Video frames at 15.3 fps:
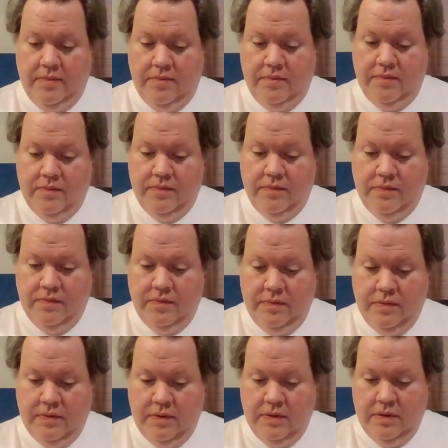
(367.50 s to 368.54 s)

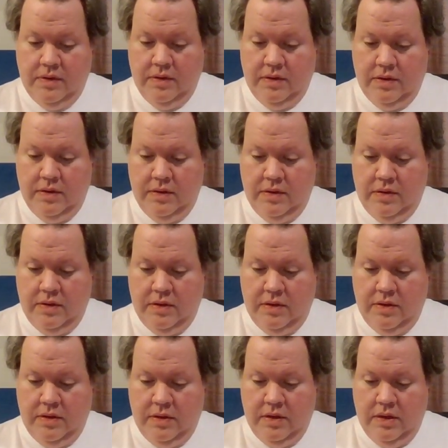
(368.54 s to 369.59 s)

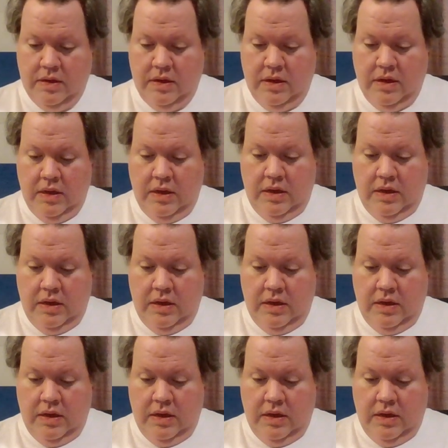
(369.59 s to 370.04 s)
(no one is talking)